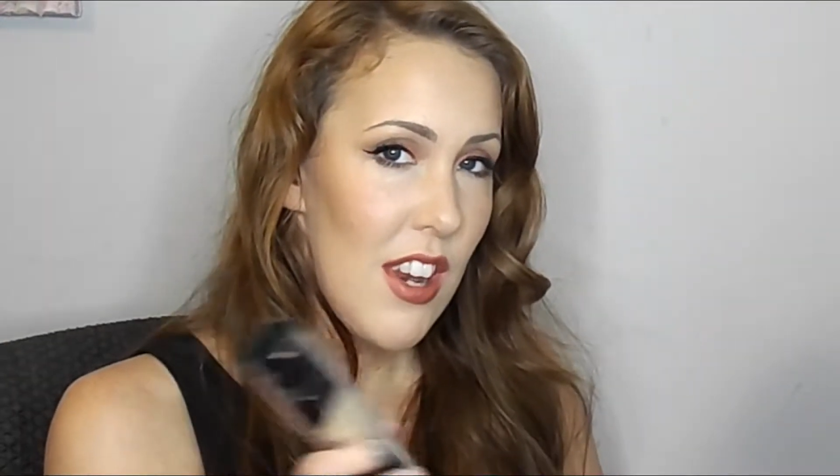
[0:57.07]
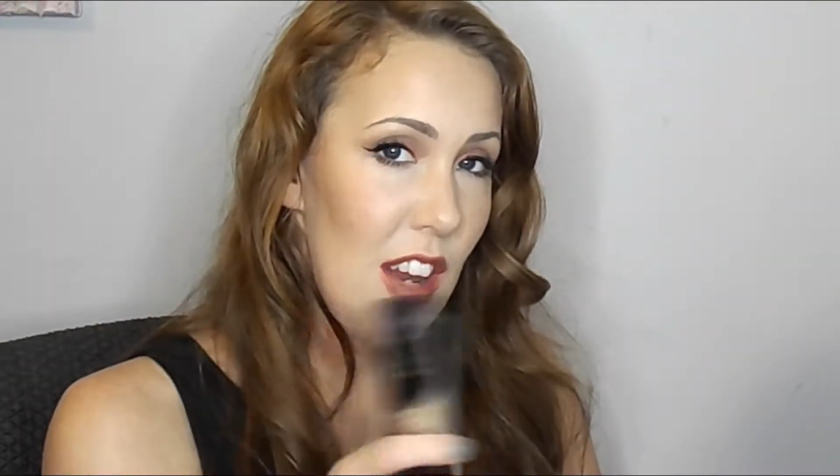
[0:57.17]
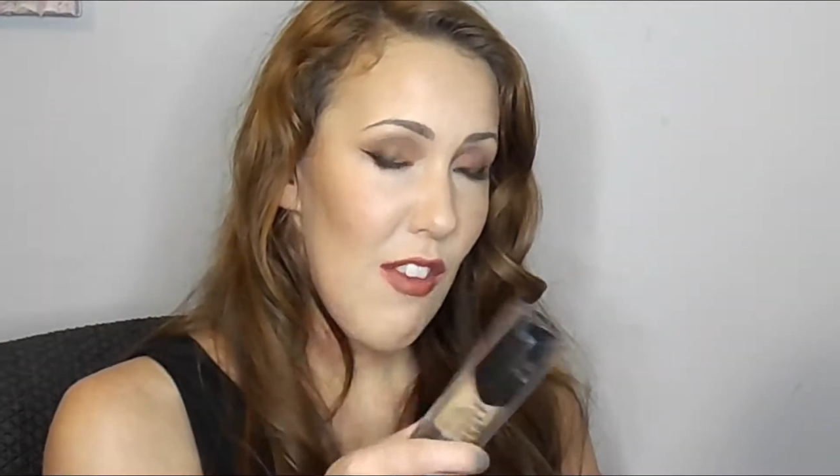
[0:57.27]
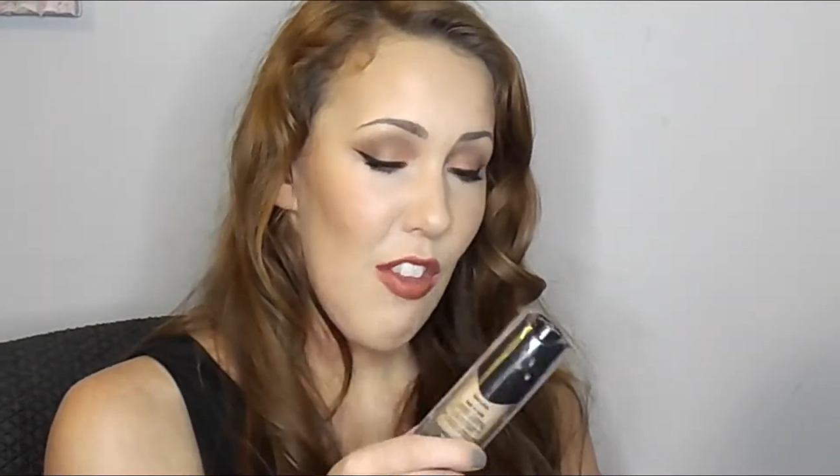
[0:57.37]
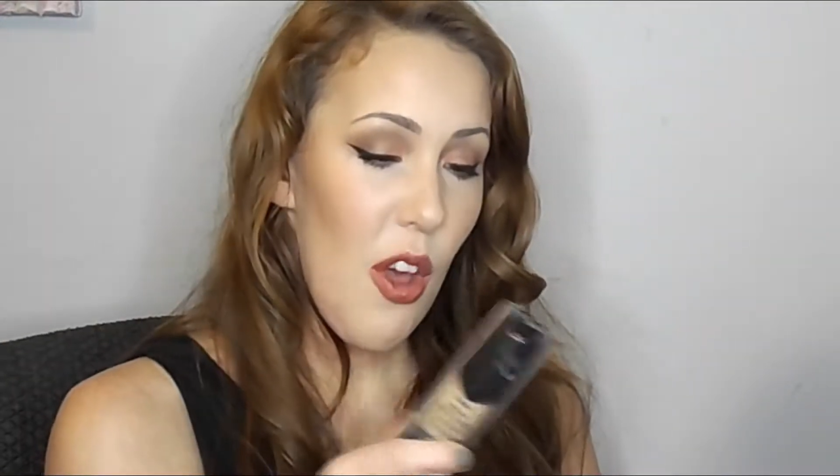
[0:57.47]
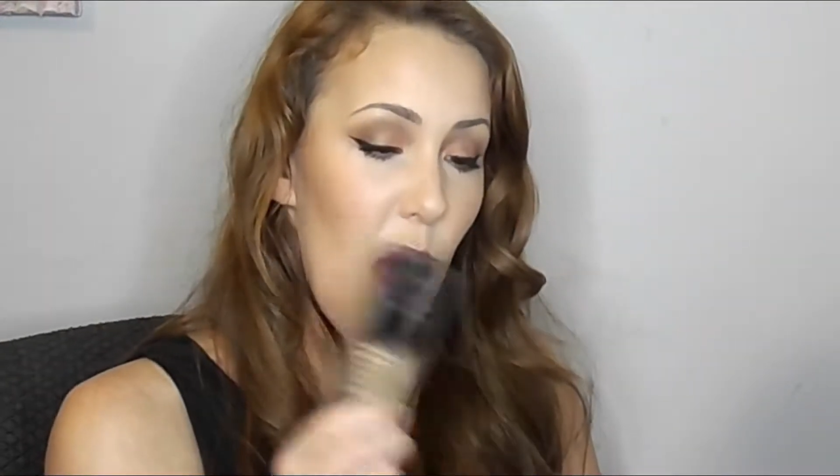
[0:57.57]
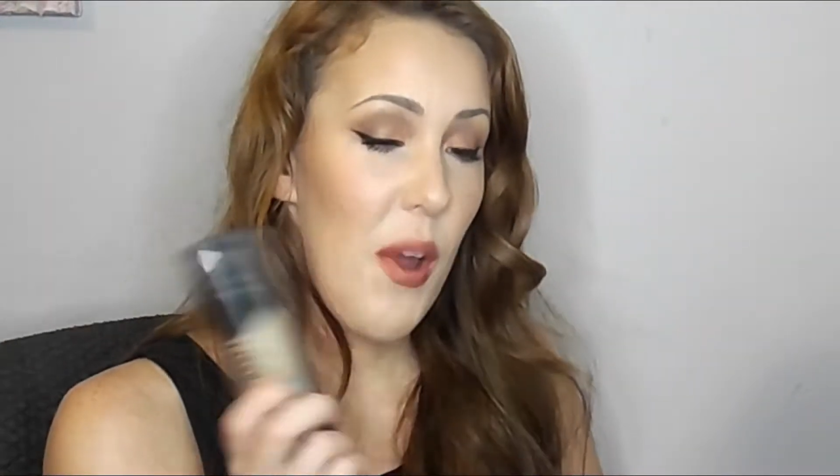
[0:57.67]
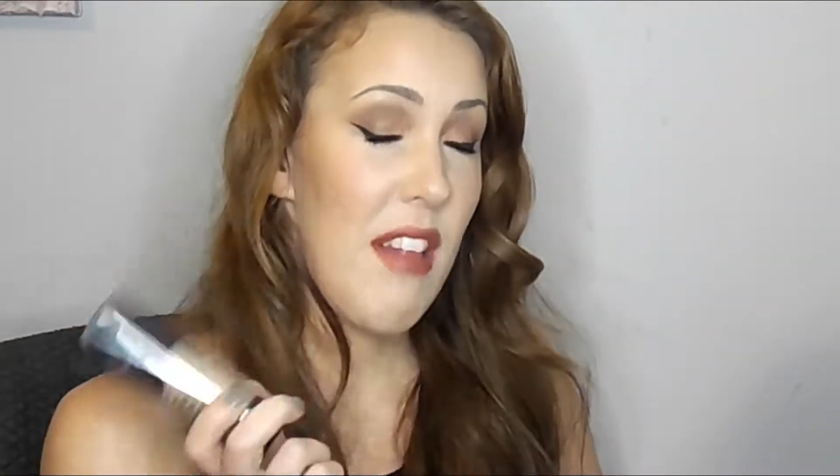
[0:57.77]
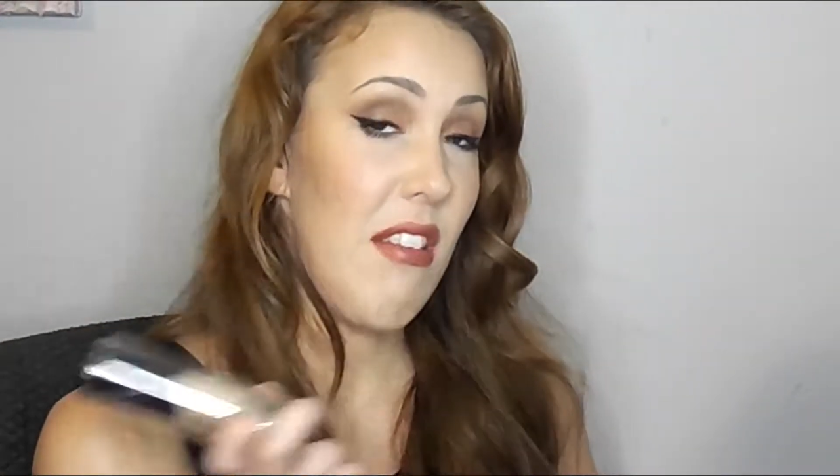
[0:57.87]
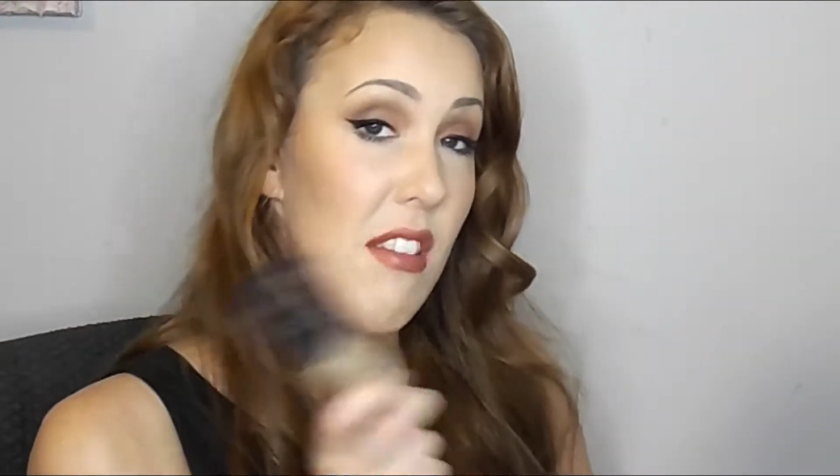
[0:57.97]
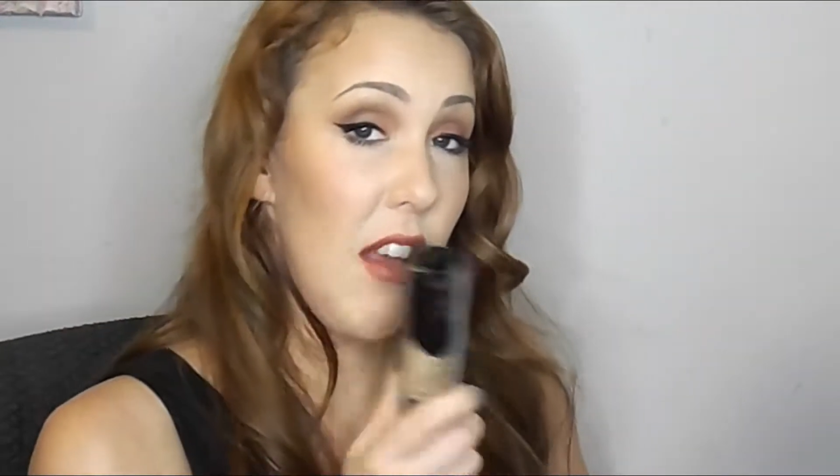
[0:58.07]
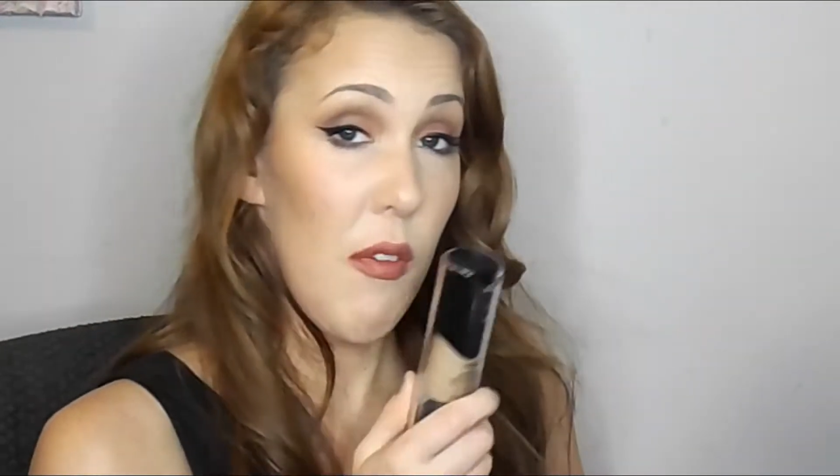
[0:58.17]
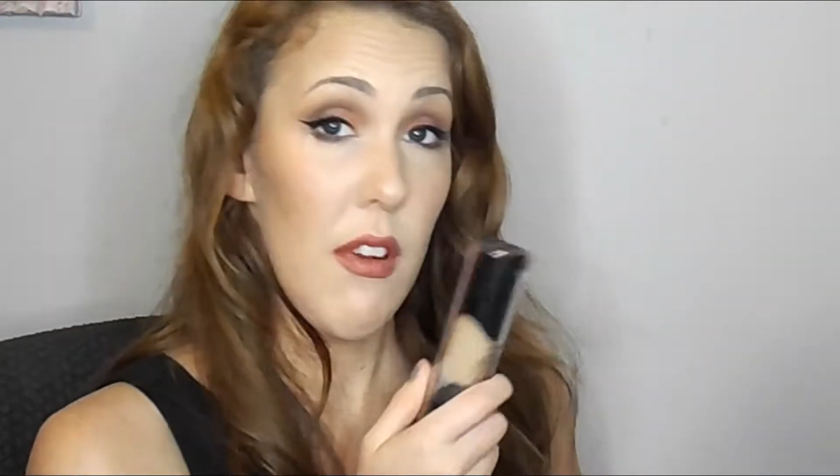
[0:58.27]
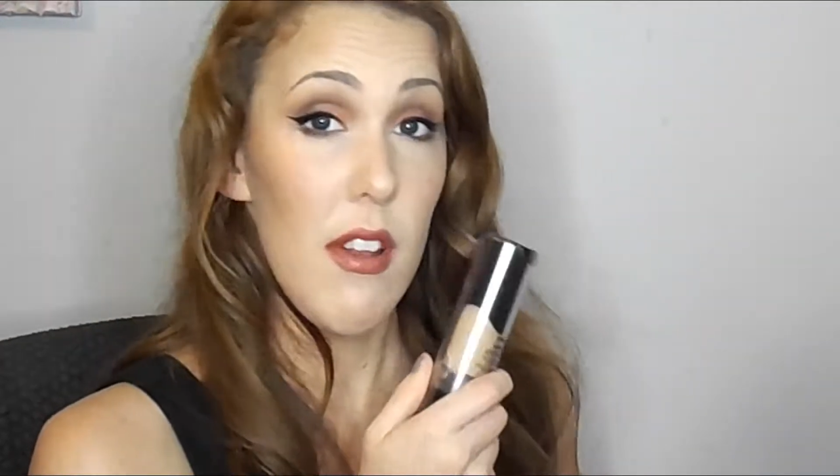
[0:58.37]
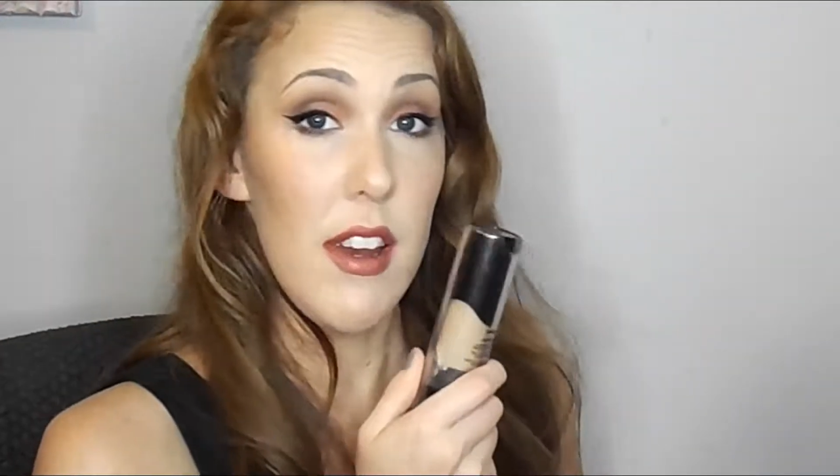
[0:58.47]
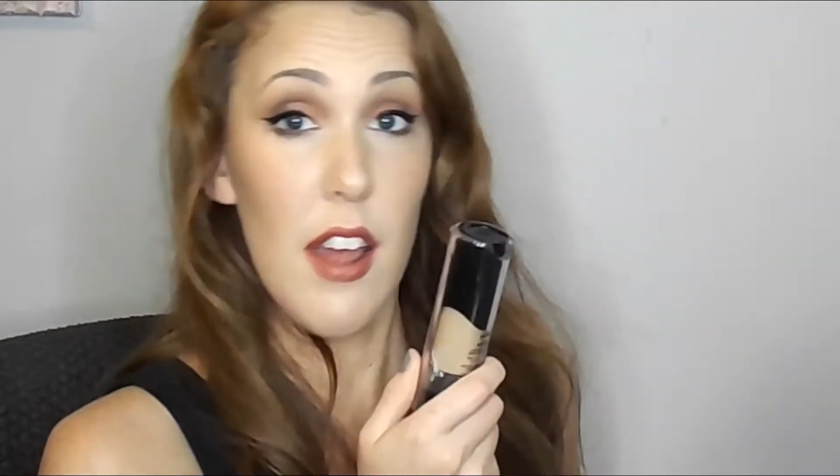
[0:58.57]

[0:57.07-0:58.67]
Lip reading: even though it's definitely